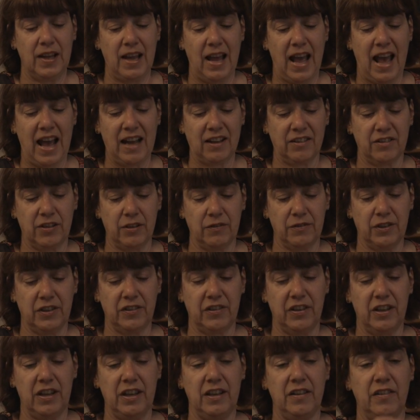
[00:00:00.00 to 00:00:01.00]

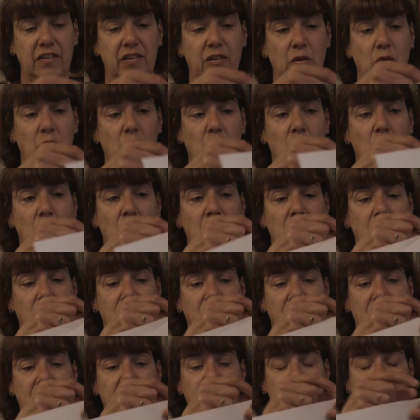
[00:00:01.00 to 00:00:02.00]
activities or
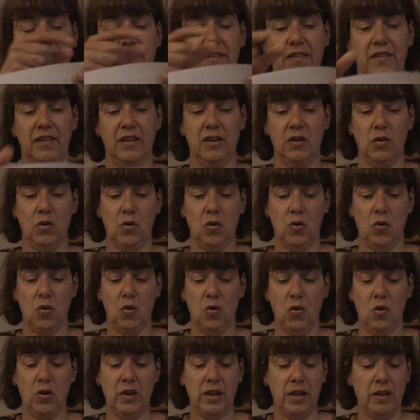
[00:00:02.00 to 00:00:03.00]
events
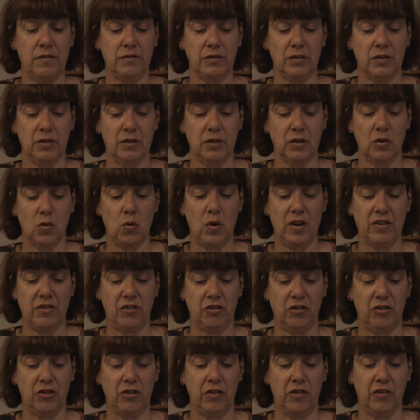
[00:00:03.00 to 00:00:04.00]
or even
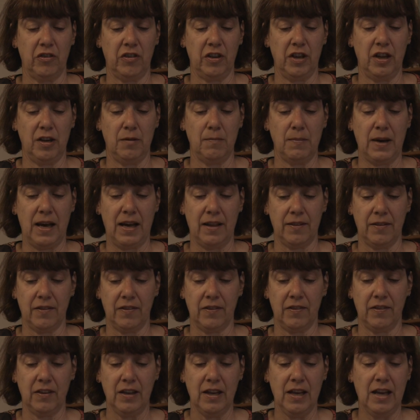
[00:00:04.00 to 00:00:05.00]
questions in
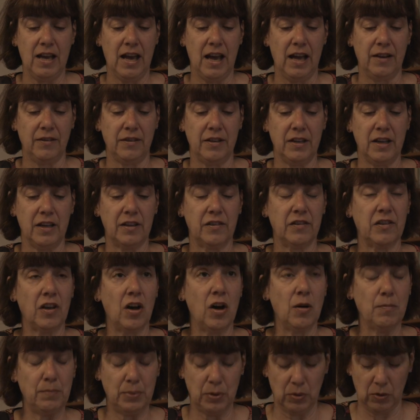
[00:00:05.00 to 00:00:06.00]
maths. And the
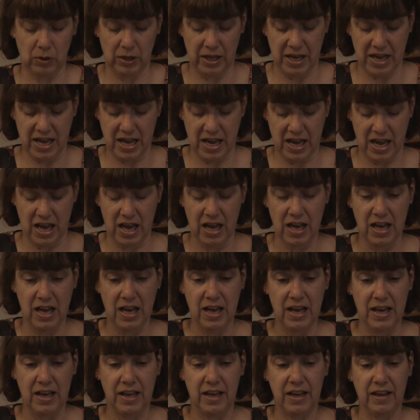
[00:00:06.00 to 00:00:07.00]
example here
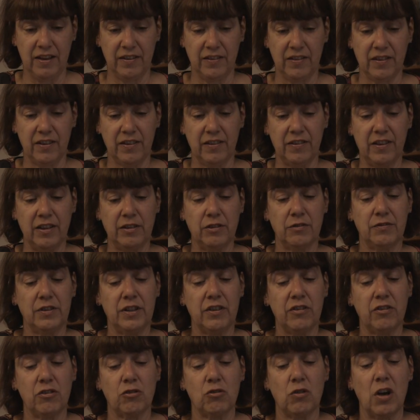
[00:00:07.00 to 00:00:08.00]
is a set of
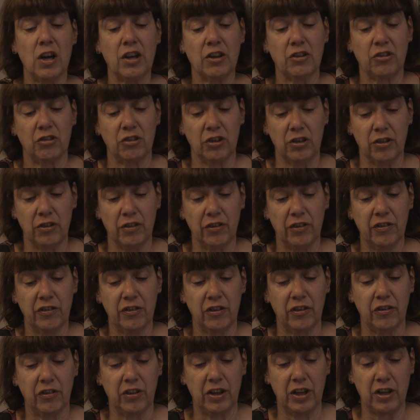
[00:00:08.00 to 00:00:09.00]
instructions to
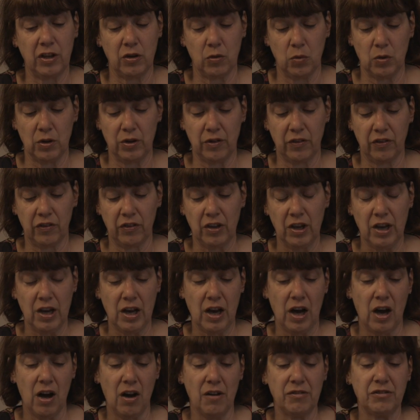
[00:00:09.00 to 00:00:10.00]
sequence
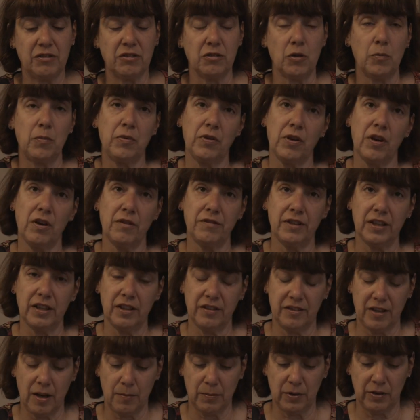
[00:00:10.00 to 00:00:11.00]
after observing a
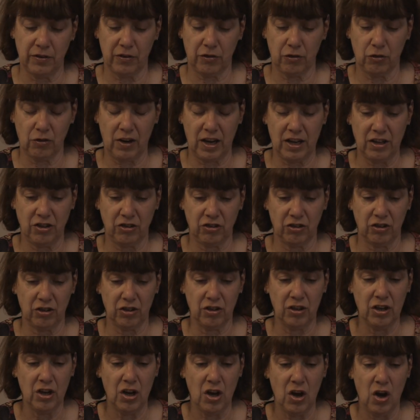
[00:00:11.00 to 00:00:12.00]

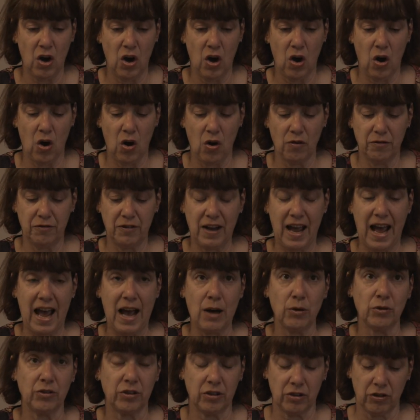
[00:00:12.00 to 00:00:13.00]
demonstration of
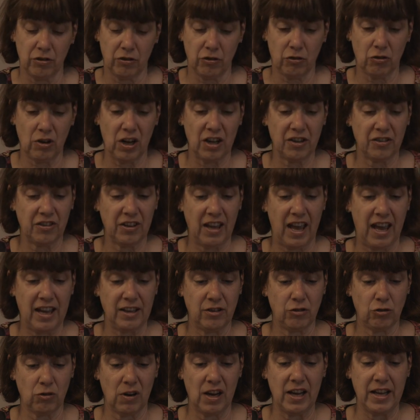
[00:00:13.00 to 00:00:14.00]
how to construct a
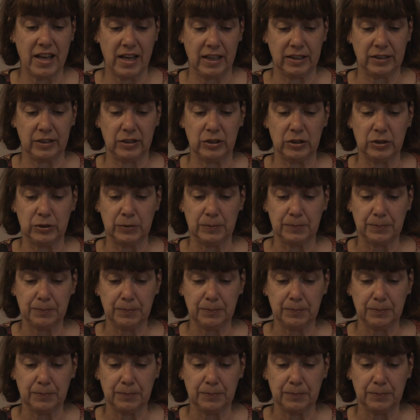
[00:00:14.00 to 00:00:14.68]
triangle.